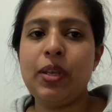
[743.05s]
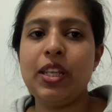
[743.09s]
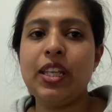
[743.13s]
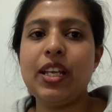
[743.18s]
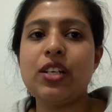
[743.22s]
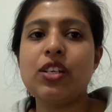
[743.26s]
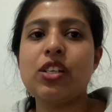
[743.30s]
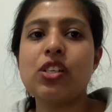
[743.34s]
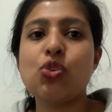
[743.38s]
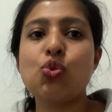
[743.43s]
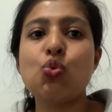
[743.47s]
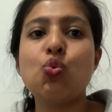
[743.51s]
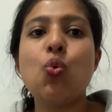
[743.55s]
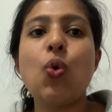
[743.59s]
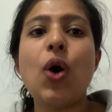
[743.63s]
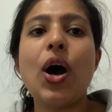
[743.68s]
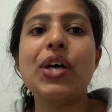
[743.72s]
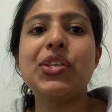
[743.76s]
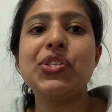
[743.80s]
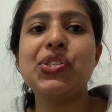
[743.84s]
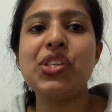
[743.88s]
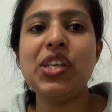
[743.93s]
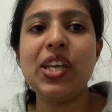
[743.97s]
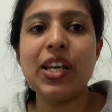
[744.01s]
That is
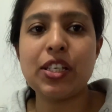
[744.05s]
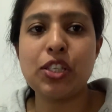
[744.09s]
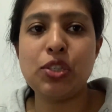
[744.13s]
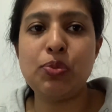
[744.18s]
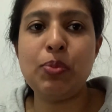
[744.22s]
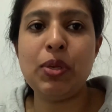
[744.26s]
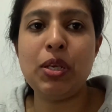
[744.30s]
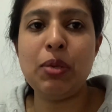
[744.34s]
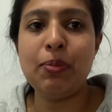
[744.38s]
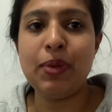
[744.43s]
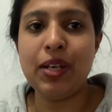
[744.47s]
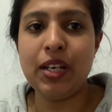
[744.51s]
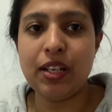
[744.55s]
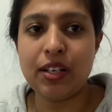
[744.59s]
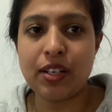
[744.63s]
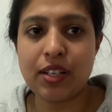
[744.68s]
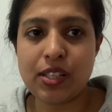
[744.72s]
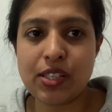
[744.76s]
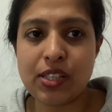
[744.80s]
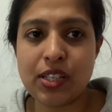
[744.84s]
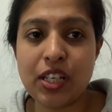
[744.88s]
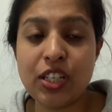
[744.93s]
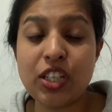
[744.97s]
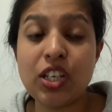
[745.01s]
quasi-experimental
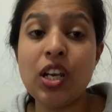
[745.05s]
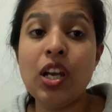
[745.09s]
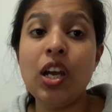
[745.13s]
research.